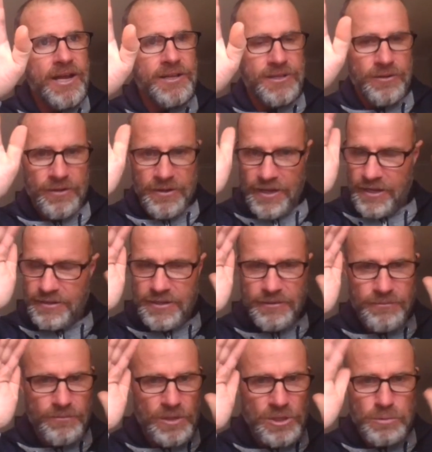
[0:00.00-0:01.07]
at
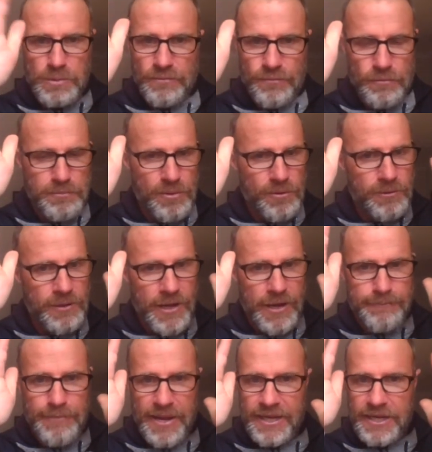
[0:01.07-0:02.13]
the Richmond Football
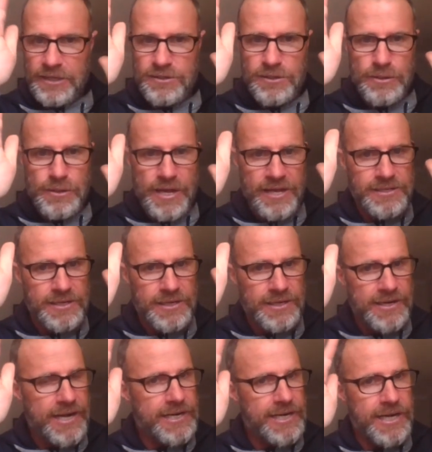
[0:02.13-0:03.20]
Club back in
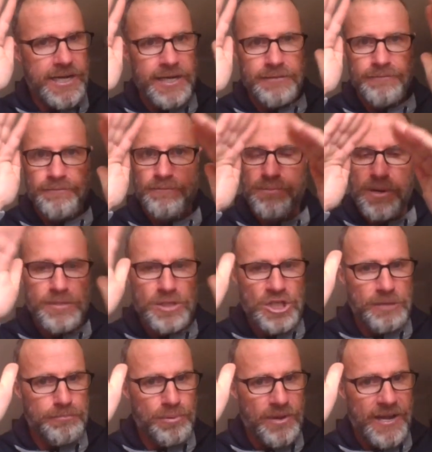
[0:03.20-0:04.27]
2018,
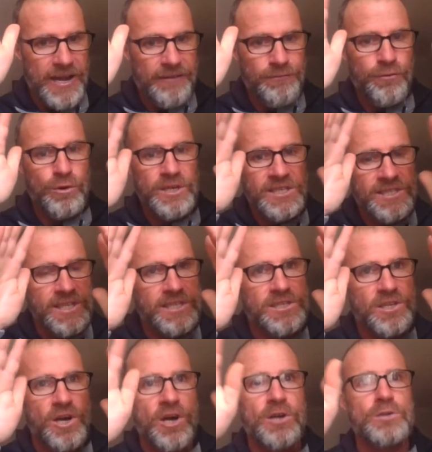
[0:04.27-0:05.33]
premiership player, 46
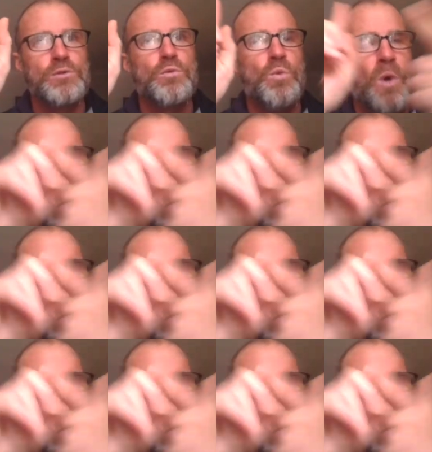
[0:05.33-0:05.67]
goals,